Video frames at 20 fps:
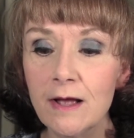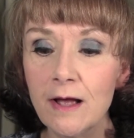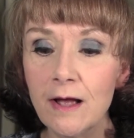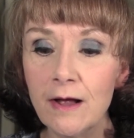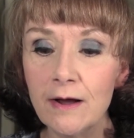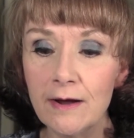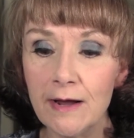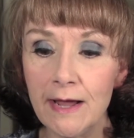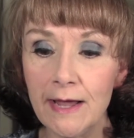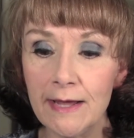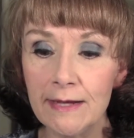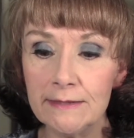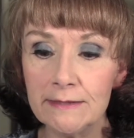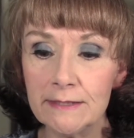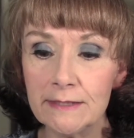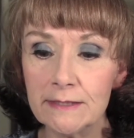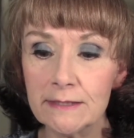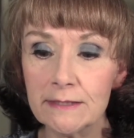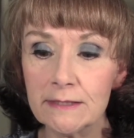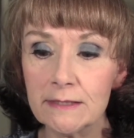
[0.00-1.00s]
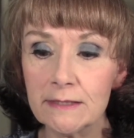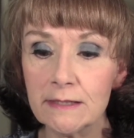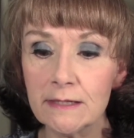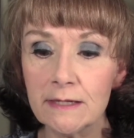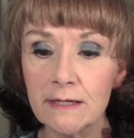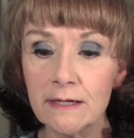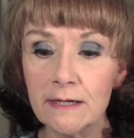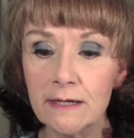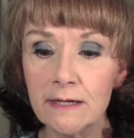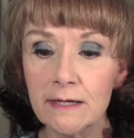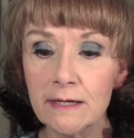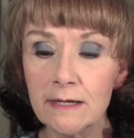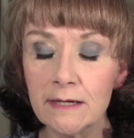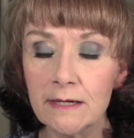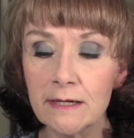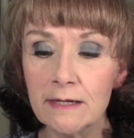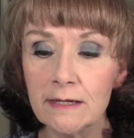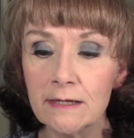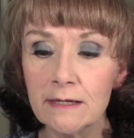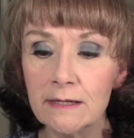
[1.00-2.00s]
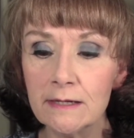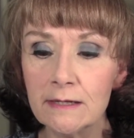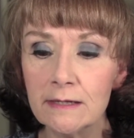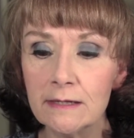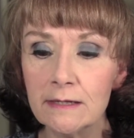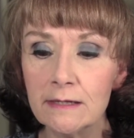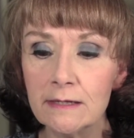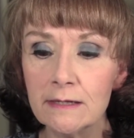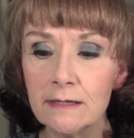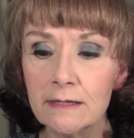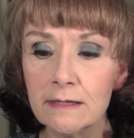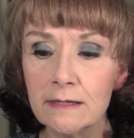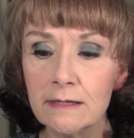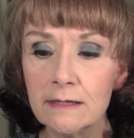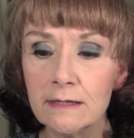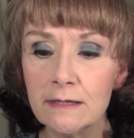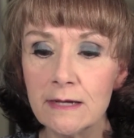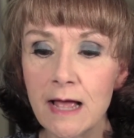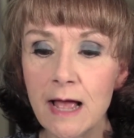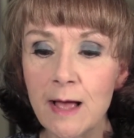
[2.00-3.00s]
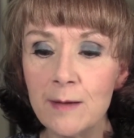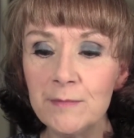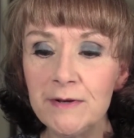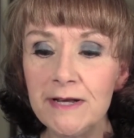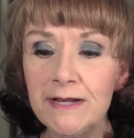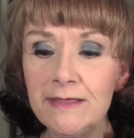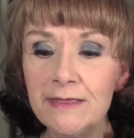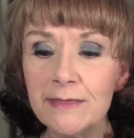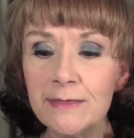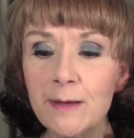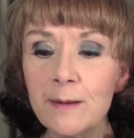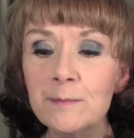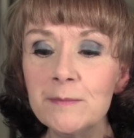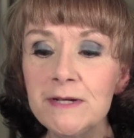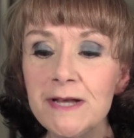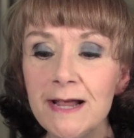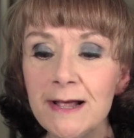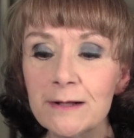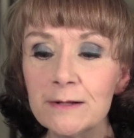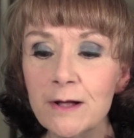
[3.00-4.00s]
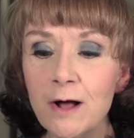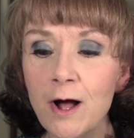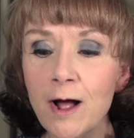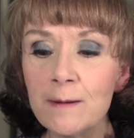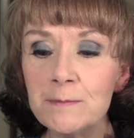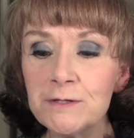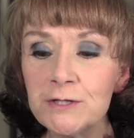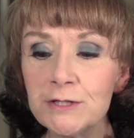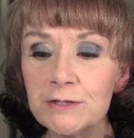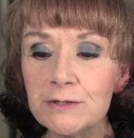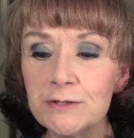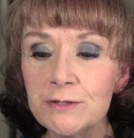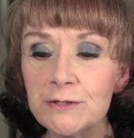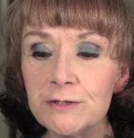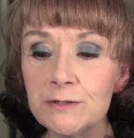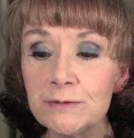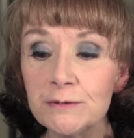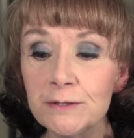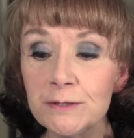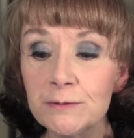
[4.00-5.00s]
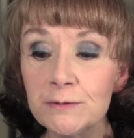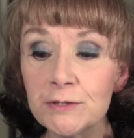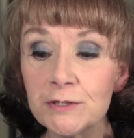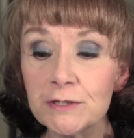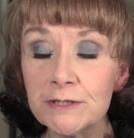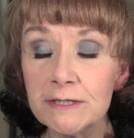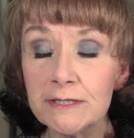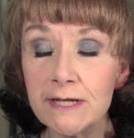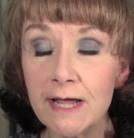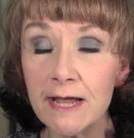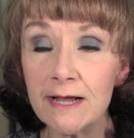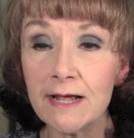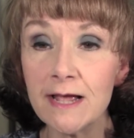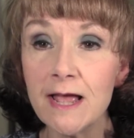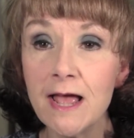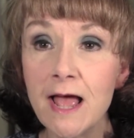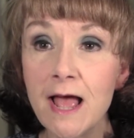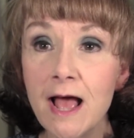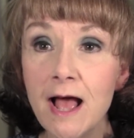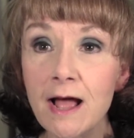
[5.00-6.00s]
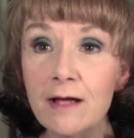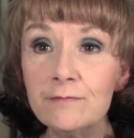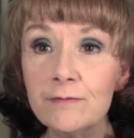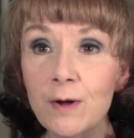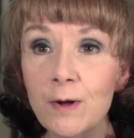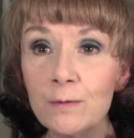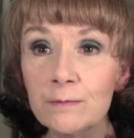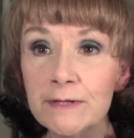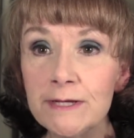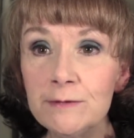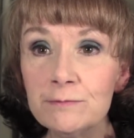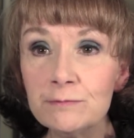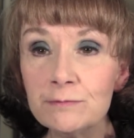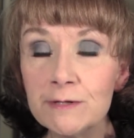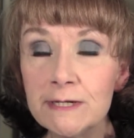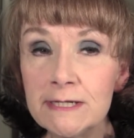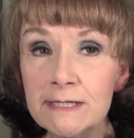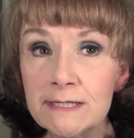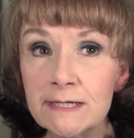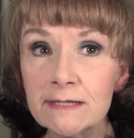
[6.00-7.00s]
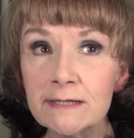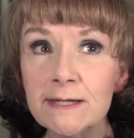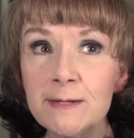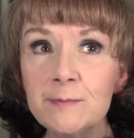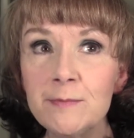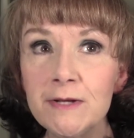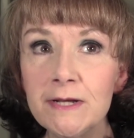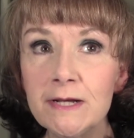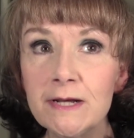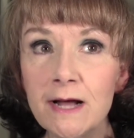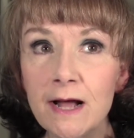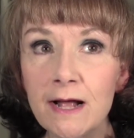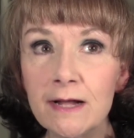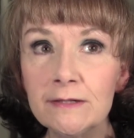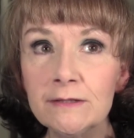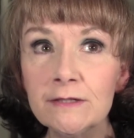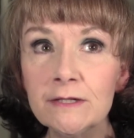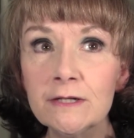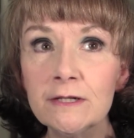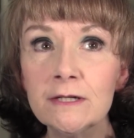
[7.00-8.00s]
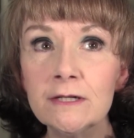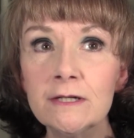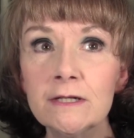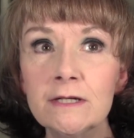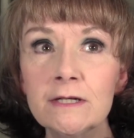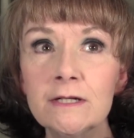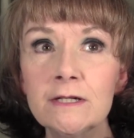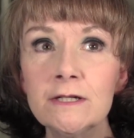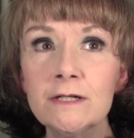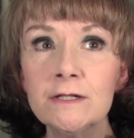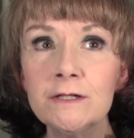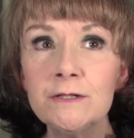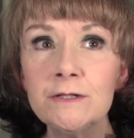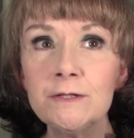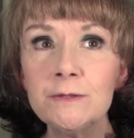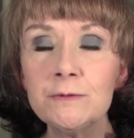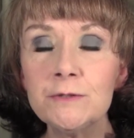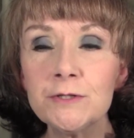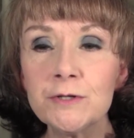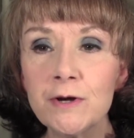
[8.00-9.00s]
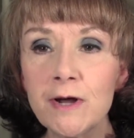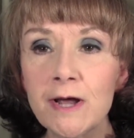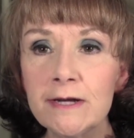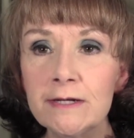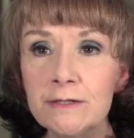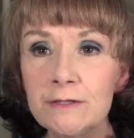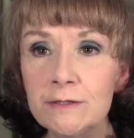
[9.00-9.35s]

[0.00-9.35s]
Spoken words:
All right. How many thumbnail options do you usually take? I've only recently begun to try to